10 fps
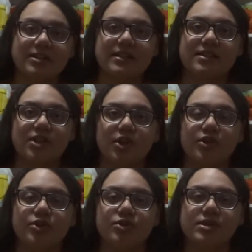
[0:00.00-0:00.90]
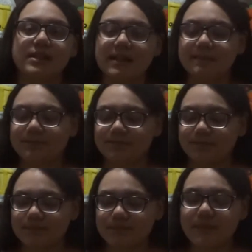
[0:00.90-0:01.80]
So usually
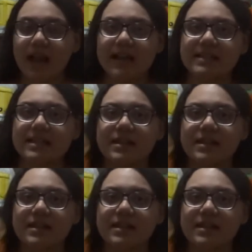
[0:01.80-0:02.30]
I see